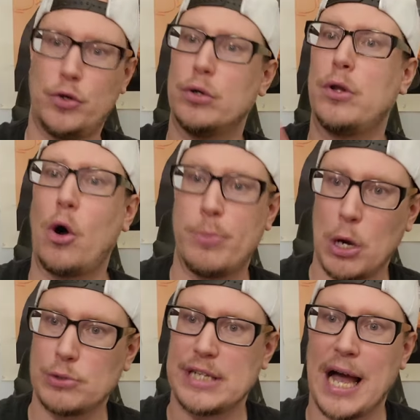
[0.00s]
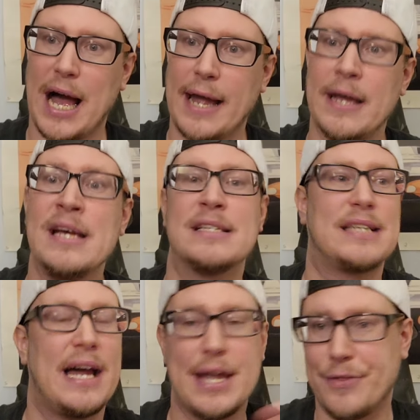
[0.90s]
good low post guy. This
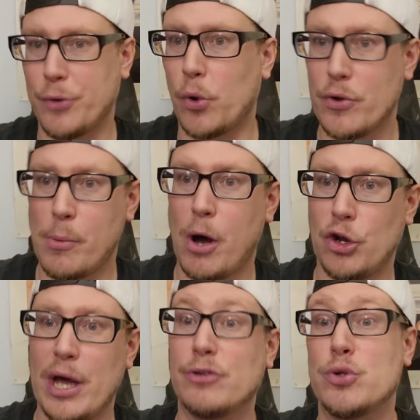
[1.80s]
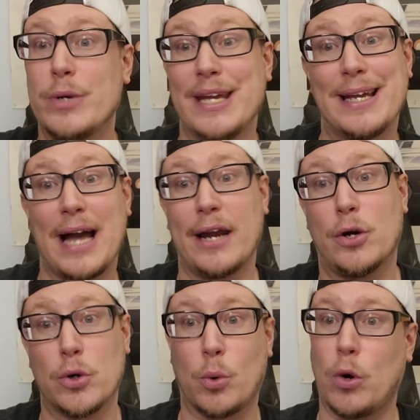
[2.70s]
guy you can throw the ball down to and he can kind
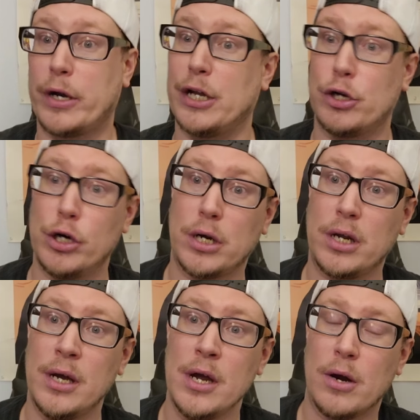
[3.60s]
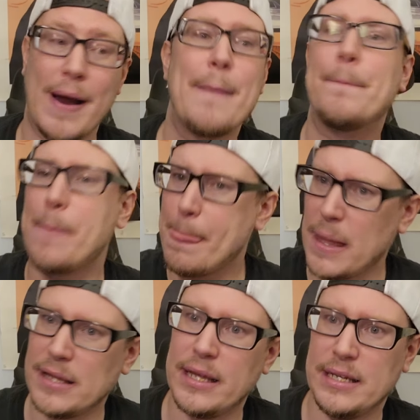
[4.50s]
of go to work and cook, right?
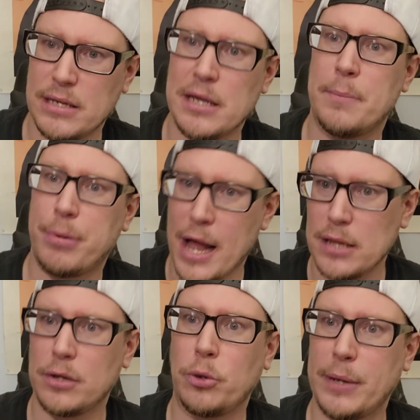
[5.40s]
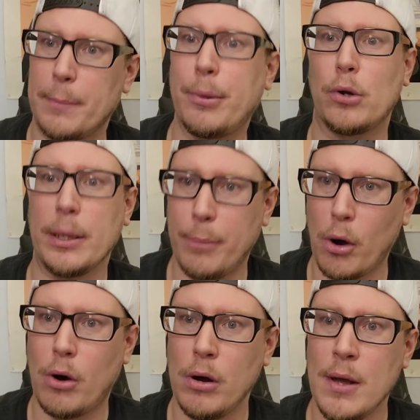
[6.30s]
He can play a little bit of bully
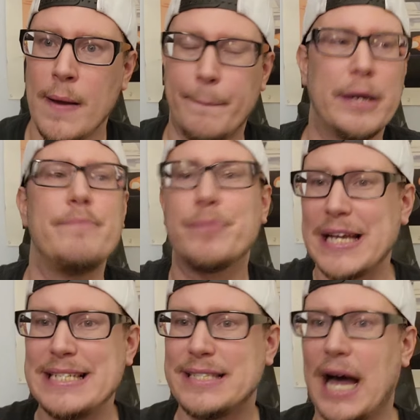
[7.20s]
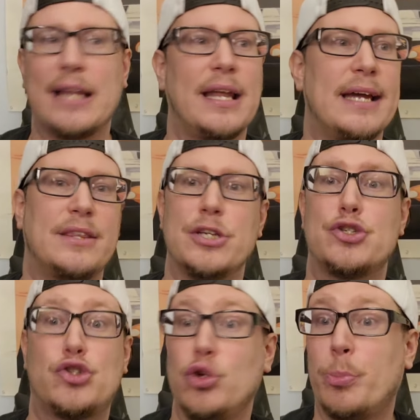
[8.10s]
ball, but he's not like
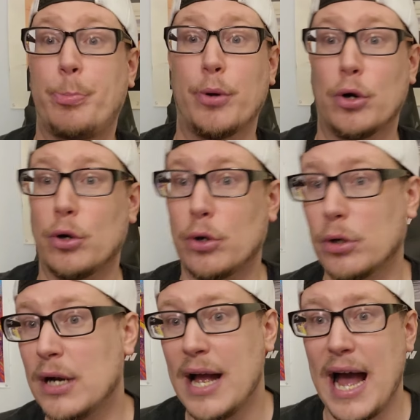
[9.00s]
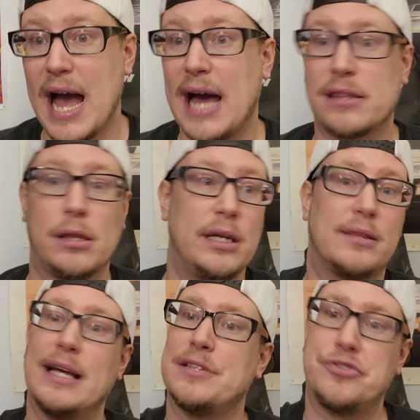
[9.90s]
this super
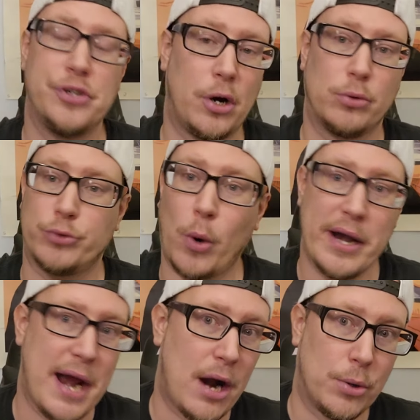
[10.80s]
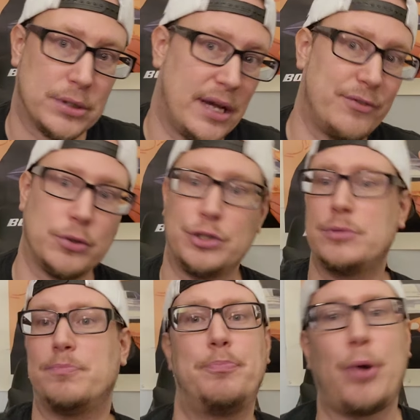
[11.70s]
athlete that's, you know, Dwight Howard level,
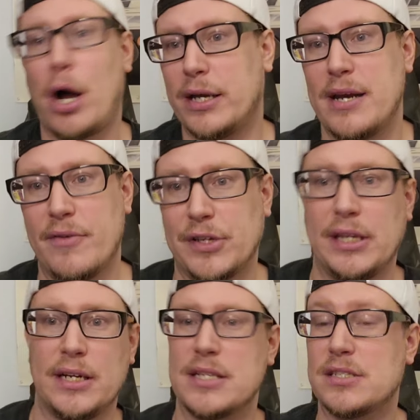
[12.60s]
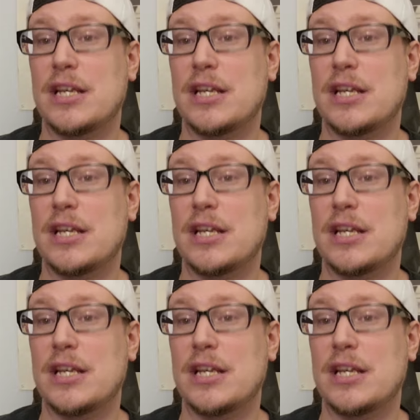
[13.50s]
just blocking everything in